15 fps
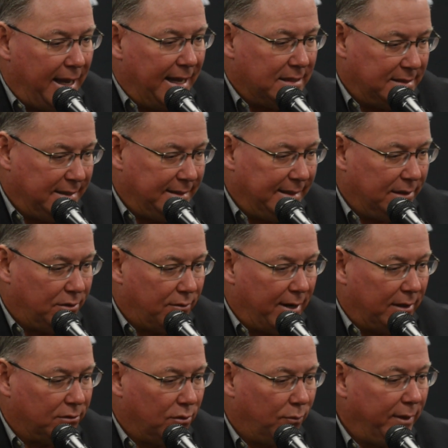as he did
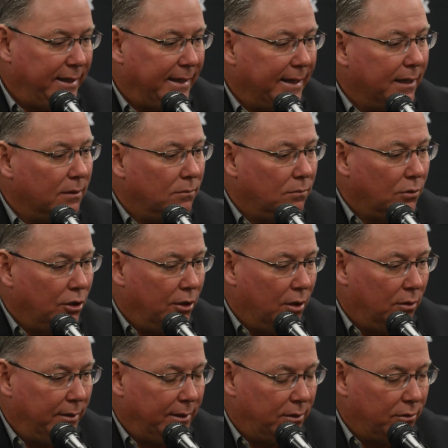throughout the weekend. You
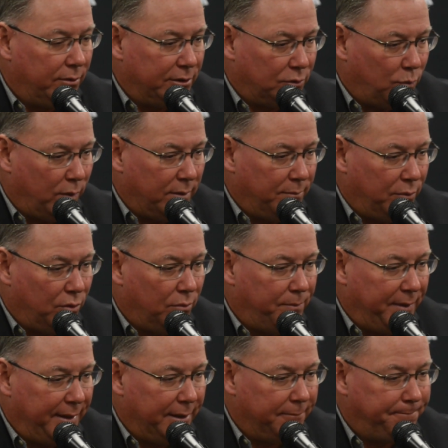know, he threw his one
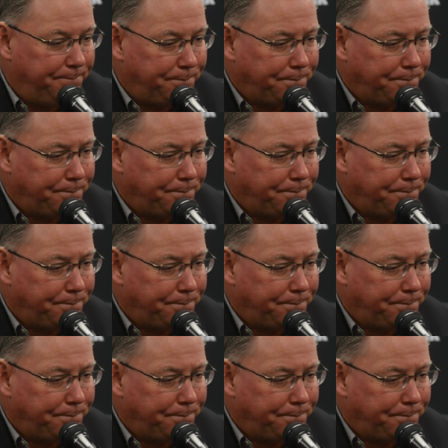bullpen,